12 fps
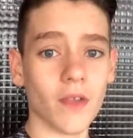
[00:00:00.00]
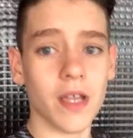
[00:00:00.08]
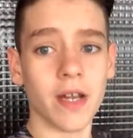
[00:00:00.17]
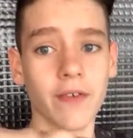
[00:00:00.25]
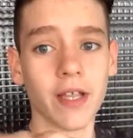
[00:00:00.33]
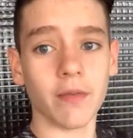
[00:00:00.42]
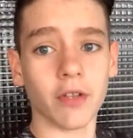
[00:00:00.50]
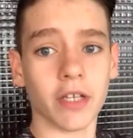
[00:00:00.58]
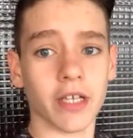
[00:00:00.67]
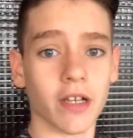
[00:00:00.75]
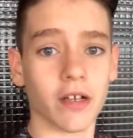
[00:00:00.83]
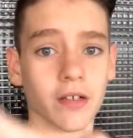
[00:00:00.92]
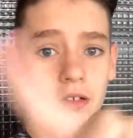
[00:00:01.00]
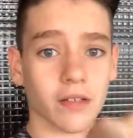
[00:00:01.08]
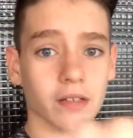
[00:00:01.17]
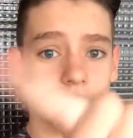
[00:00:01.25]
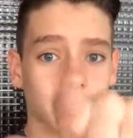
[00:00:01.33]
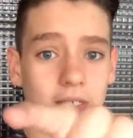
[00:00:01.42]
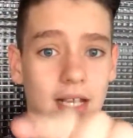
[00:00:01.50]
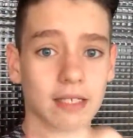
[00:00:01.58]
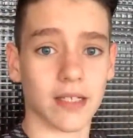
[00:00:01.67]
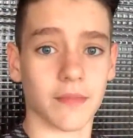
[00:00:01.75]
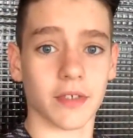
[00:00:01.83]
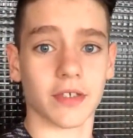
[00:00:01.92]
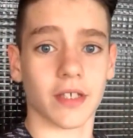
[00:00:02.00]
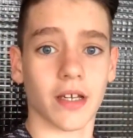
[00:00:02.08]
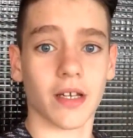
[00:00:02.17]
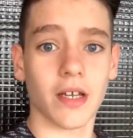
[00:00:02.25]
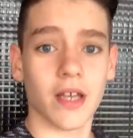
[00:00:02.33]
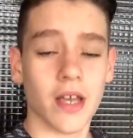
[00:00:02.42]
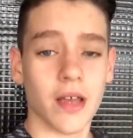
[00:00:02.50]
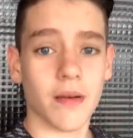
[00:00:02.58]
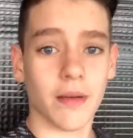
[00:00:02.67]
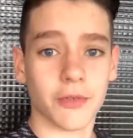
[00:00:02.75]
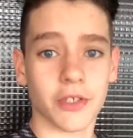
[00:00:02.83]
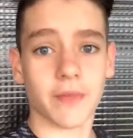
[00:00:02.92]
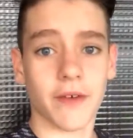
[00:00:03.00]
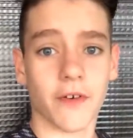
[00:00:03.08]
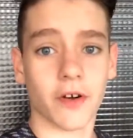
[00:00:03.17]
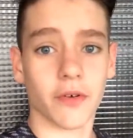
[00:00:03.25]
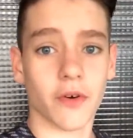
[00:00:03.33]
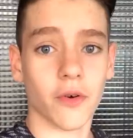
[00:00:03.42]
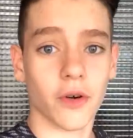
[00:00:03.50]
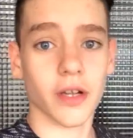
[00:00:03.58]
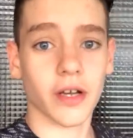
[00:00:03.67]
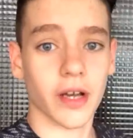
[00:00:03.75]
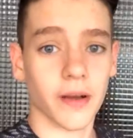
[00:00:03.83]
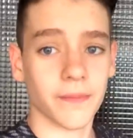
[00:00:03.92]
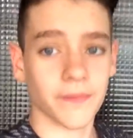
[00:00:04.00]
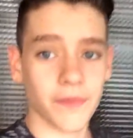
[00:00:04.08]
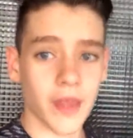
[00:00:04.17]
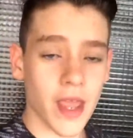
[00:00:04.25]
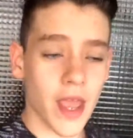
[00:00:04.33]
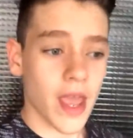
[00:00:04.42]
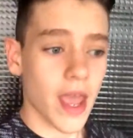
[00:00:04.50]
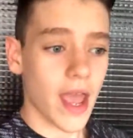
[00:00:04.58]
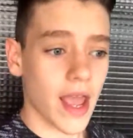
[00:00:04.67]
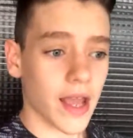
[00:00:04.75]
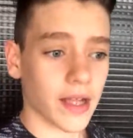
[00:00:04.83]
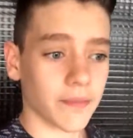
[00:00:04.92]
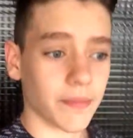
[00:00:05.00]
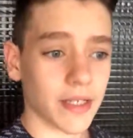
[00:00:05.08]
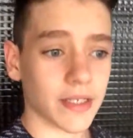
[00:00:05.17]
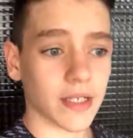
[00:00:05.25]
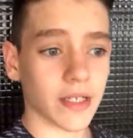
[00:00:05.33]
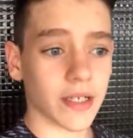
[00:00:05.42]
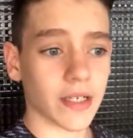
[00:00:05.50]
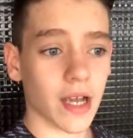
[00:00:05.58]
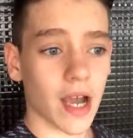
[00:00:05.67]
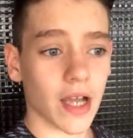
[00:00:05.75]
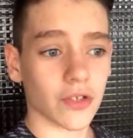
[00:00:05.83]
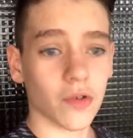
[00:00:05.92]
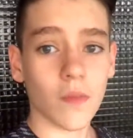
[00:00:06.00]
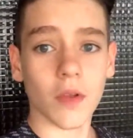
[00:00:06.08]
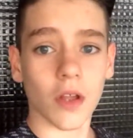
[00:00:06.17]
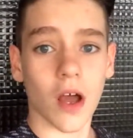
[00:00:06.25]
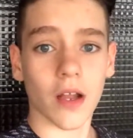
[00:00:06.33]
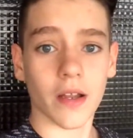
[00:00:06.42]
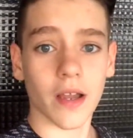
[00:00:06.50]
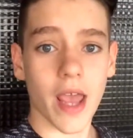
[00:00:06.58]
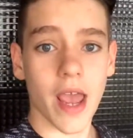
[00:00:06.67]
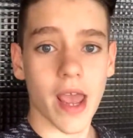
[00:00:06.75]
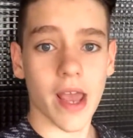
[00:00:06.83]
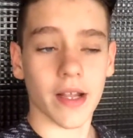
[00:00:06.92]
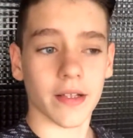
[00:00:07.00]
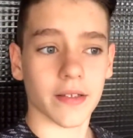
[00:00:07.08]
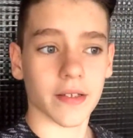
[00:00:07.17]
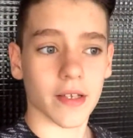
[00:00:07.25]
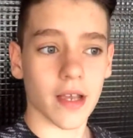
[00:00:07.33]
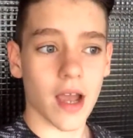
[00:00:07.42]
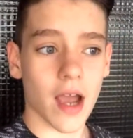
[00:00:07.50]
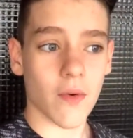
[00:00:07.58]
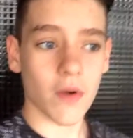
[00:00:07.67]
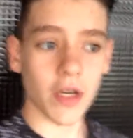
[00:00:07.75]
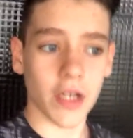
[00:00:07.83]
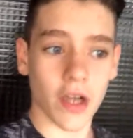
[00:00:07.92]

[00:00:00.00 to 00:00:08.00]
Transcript: I know I keep on looking here, same as last time, is, uh, I'm using my phone record, um, and basically I swim a lot, and I want to